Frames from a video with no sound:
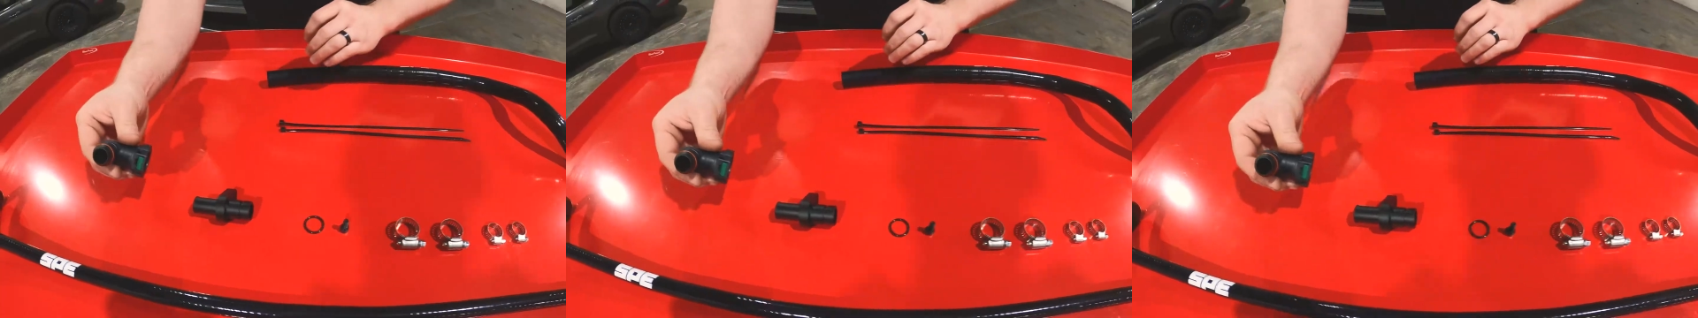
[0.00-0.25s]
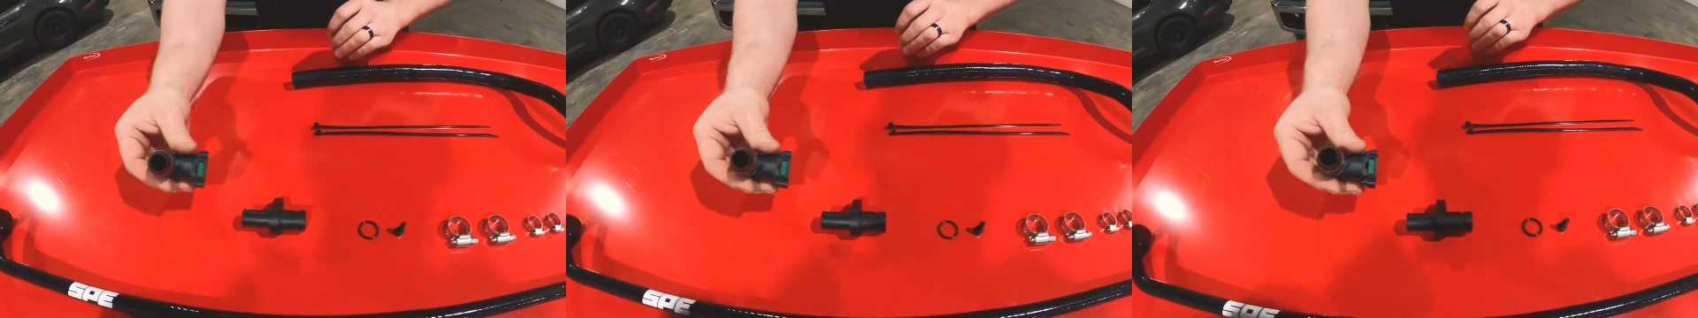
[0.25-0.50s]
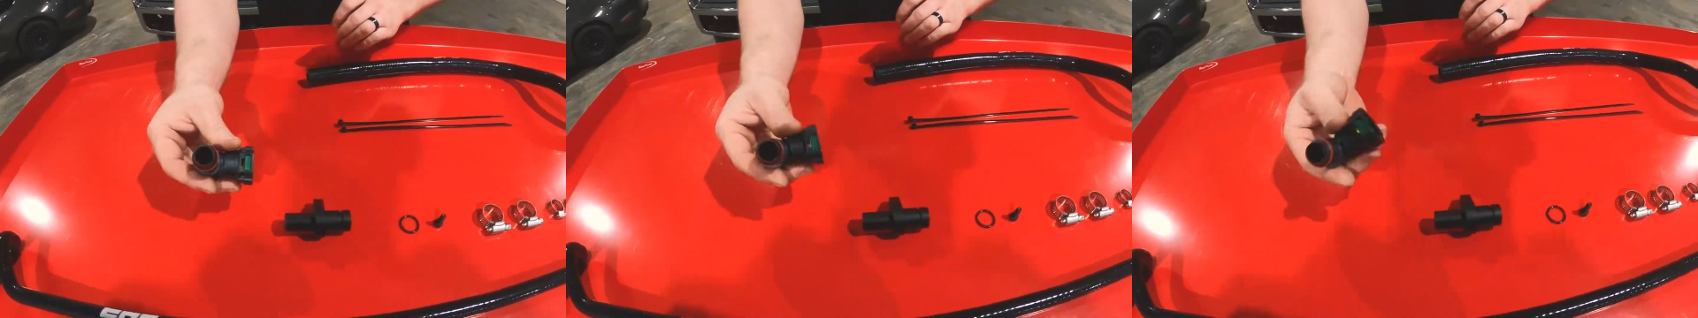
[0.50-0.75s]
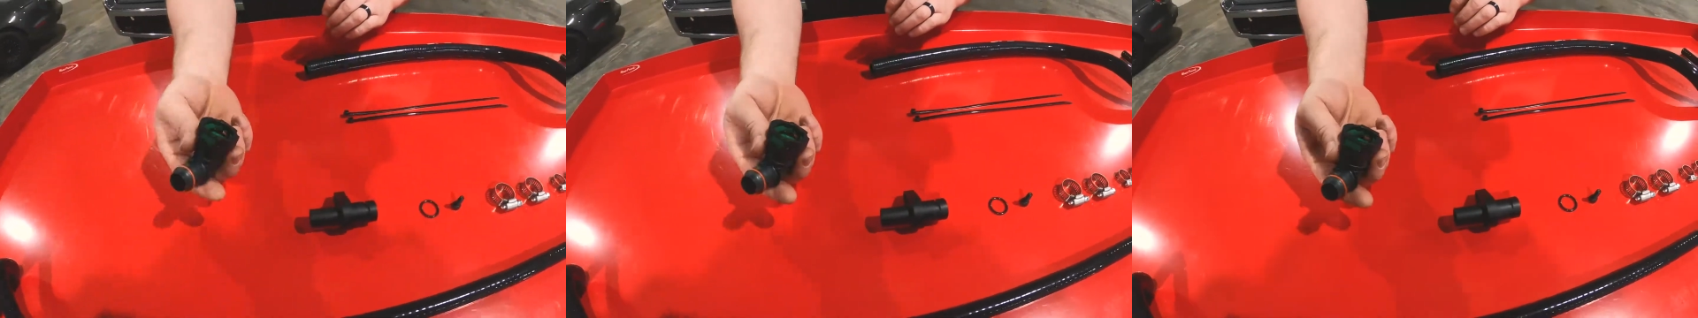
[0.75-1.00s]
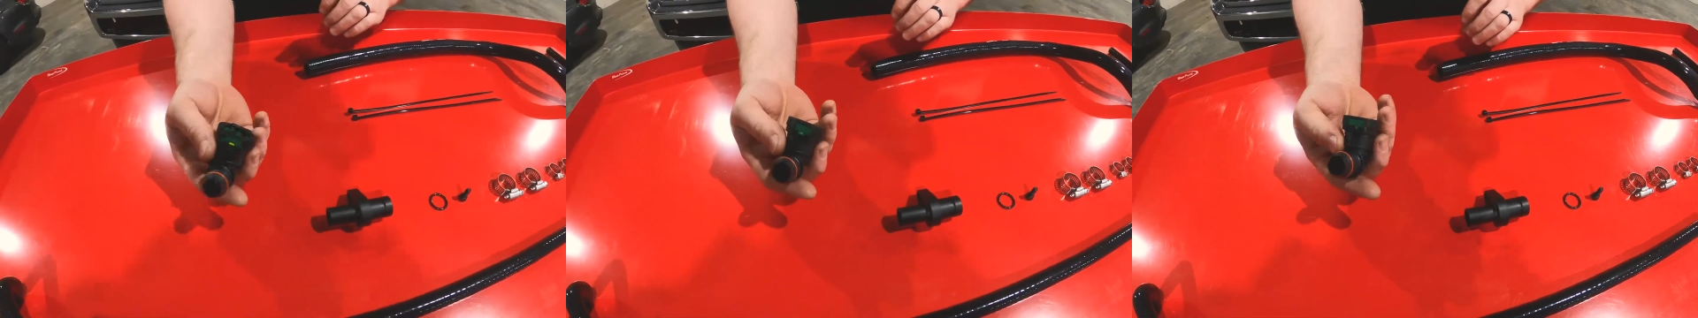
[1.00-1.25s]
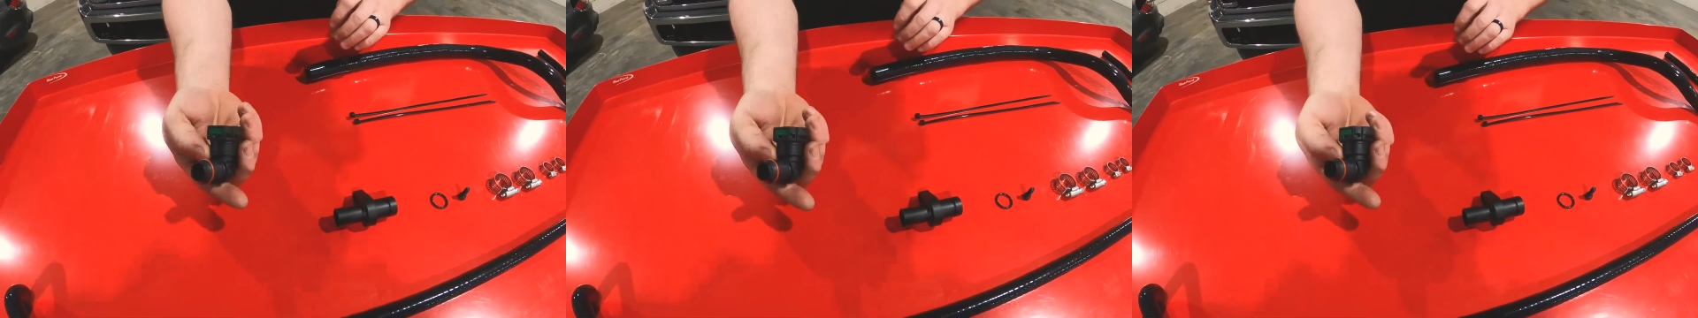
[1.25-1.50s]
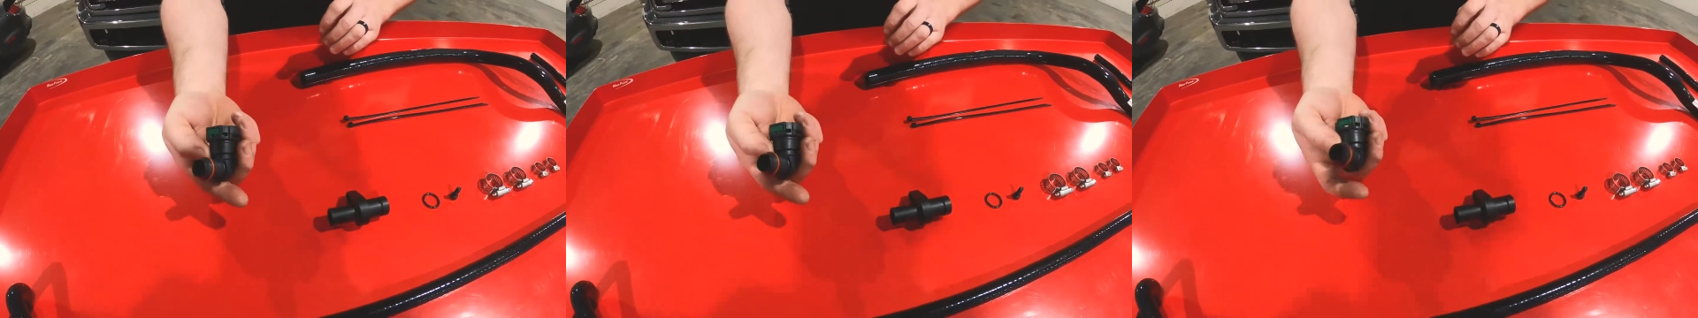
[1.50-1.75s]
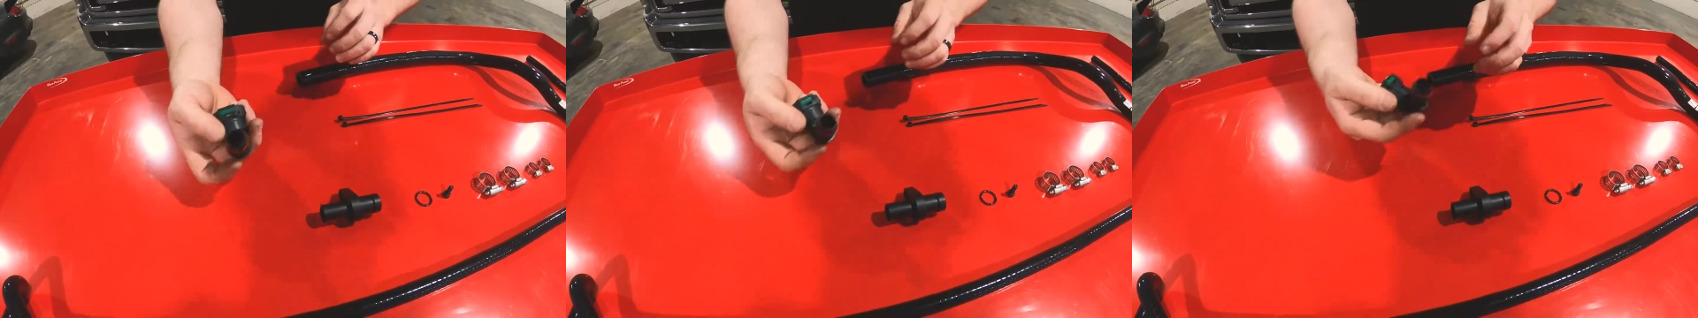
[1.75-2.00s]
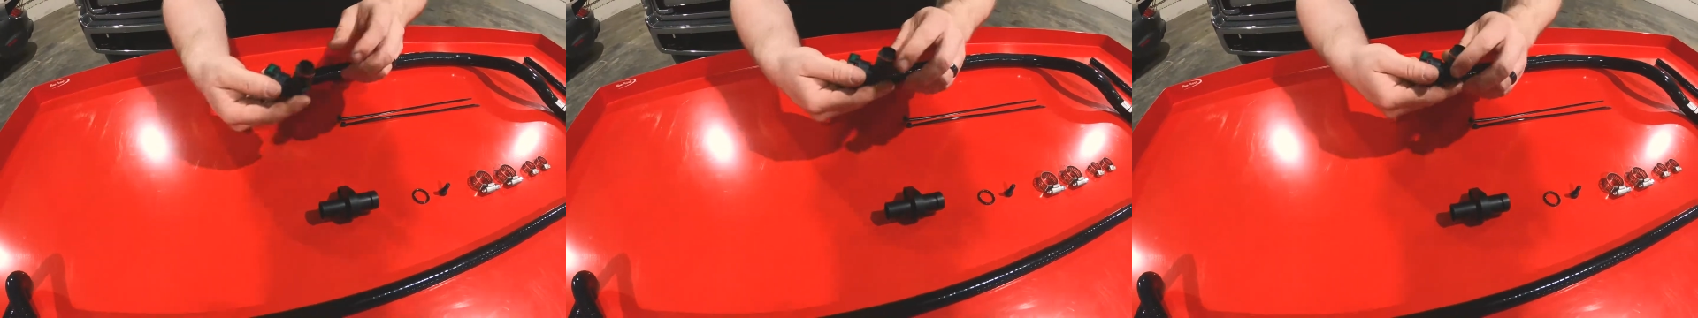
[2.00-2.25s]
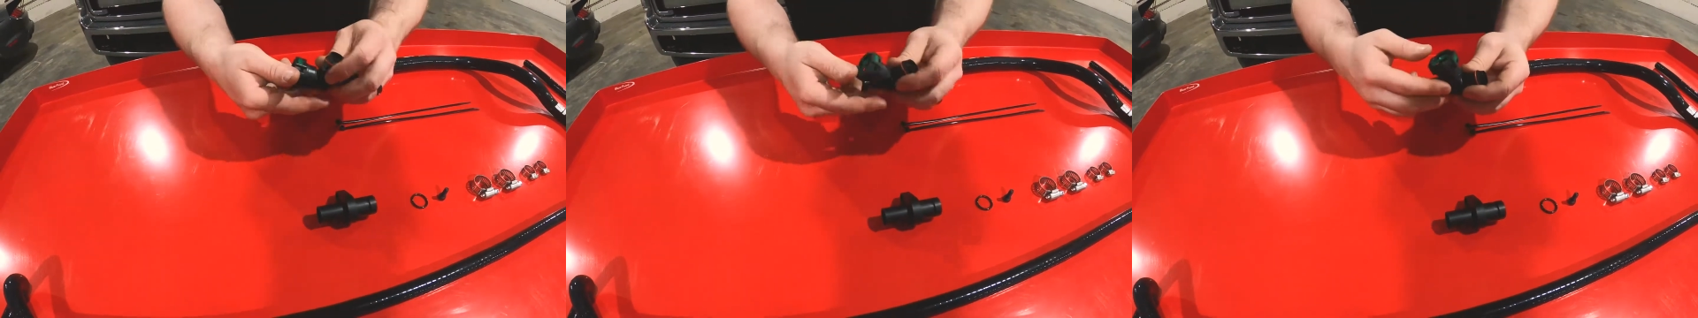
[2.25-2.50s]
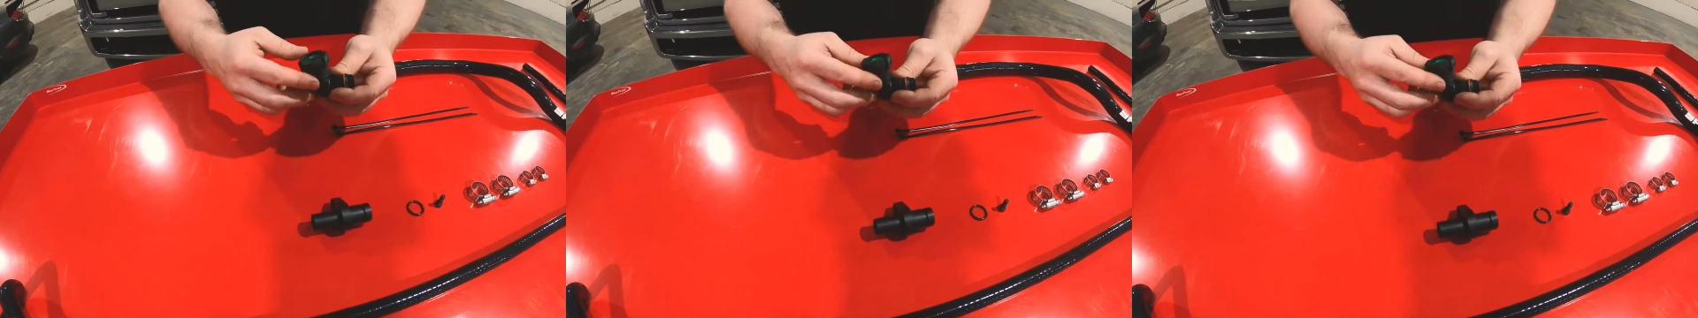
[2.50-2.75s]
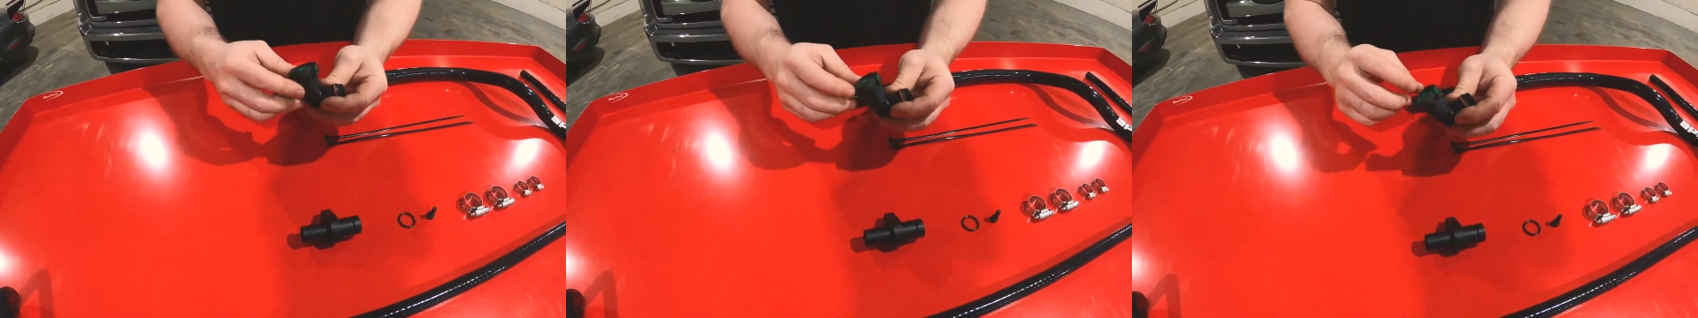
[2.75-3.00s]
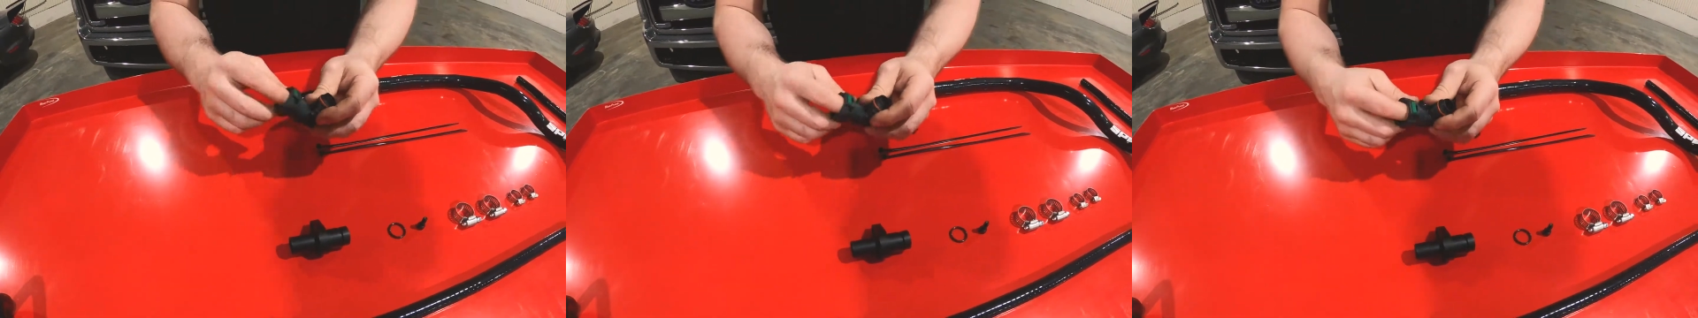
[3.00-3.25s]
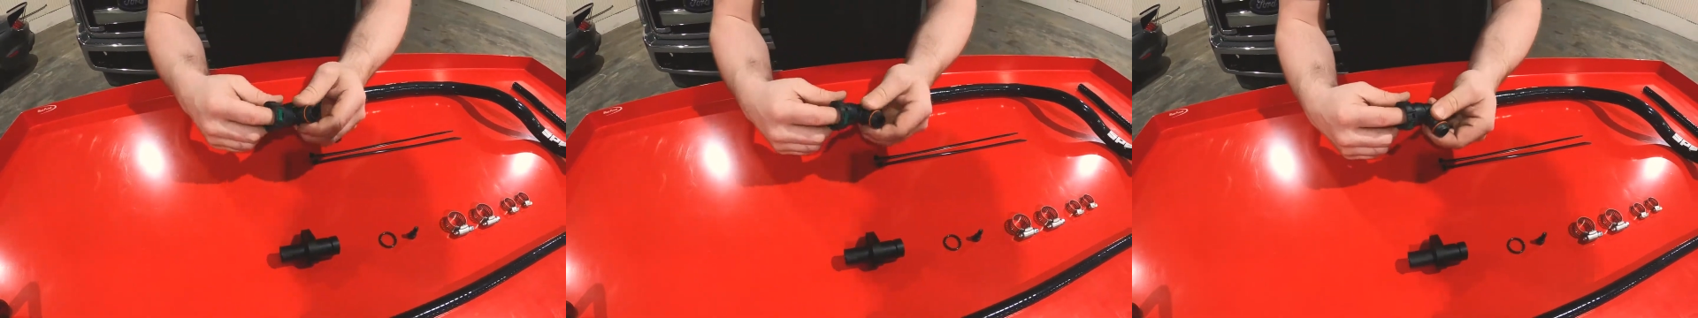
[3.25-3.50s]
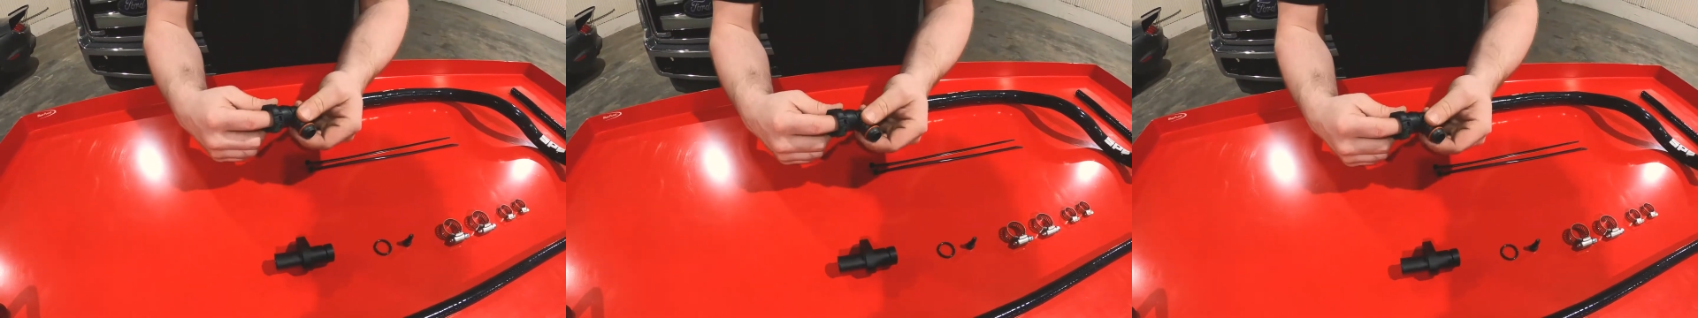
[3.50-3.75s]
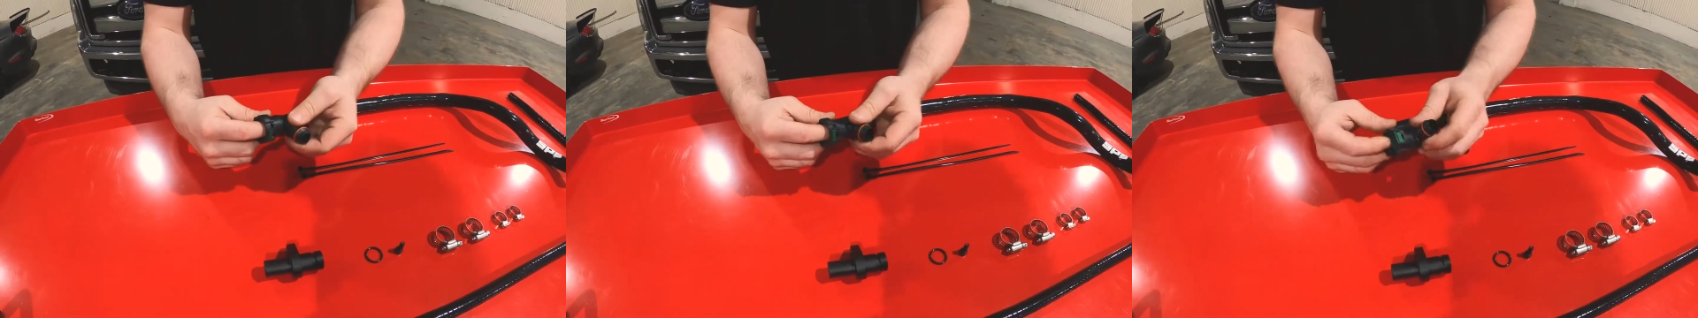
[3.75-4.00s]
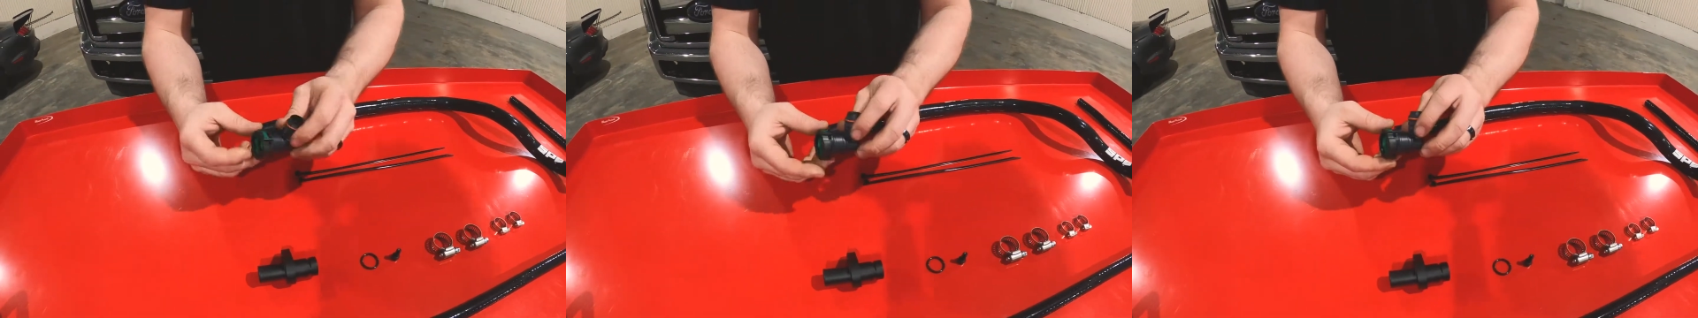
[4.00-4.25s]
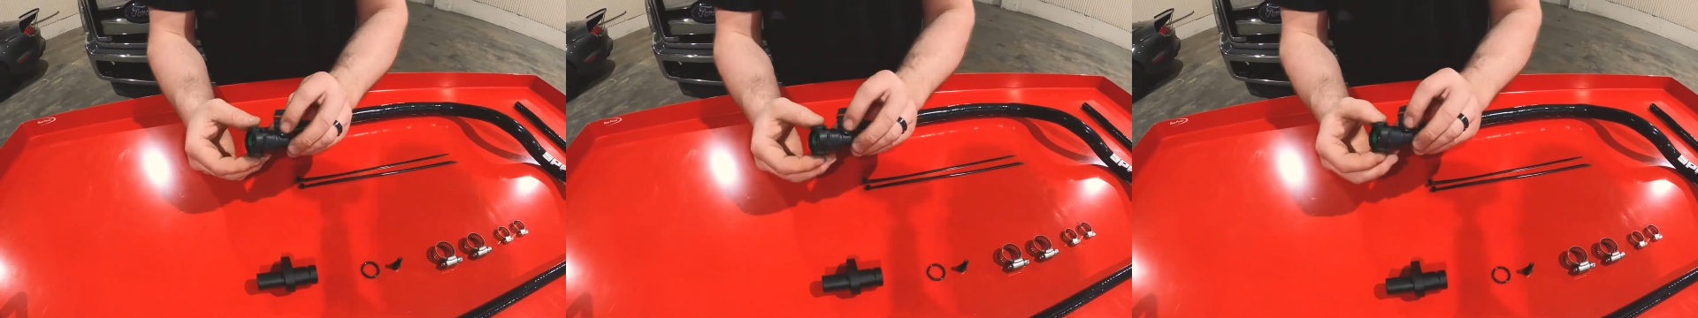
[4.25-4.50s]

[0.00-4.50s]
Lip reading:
(no speaker visible)